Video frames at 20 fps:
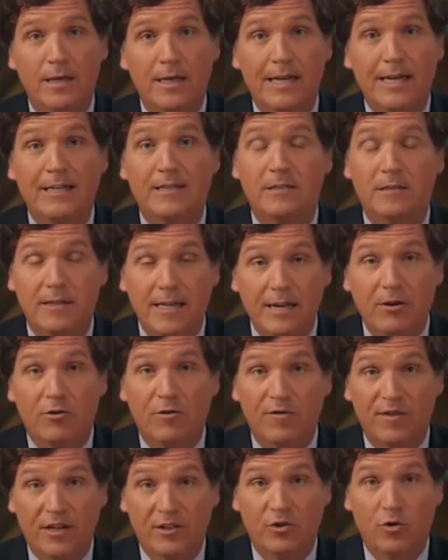Its leader,
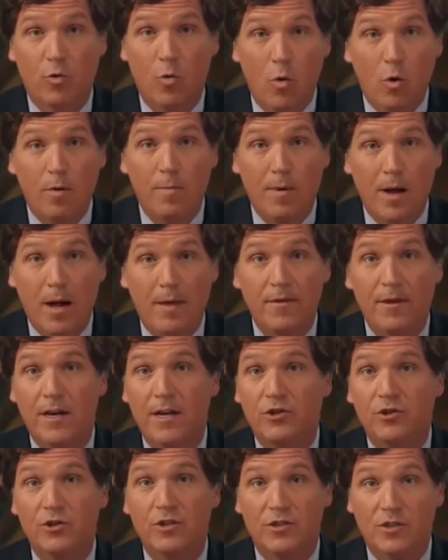Viktor Orban, the
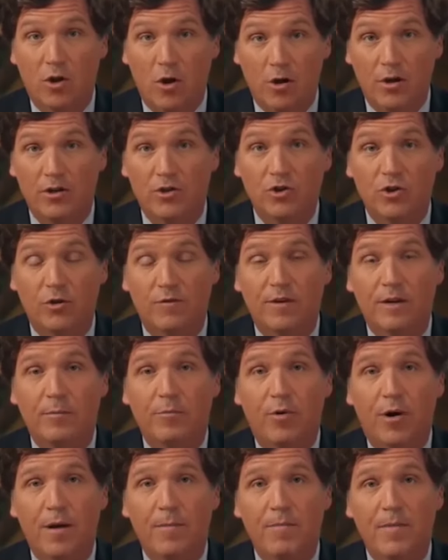nation's longest serving
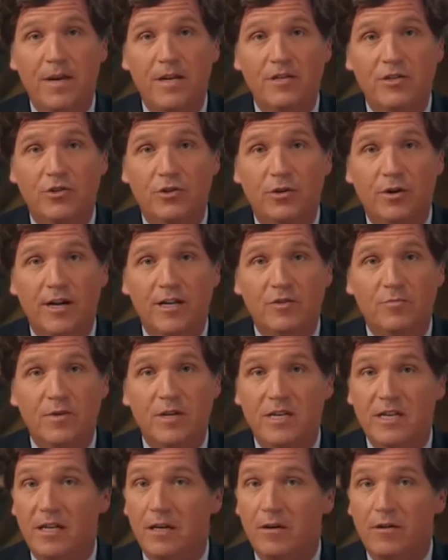prime minister, has
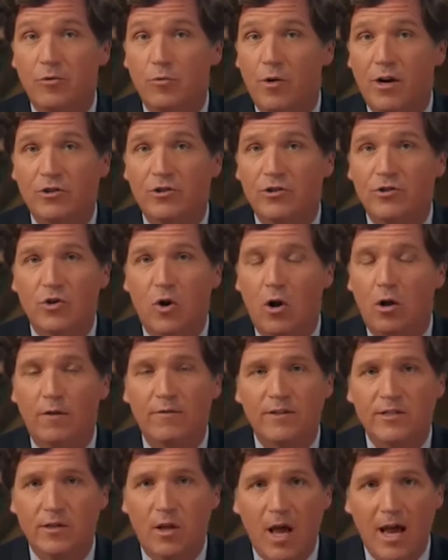been dealing with the Russians all of his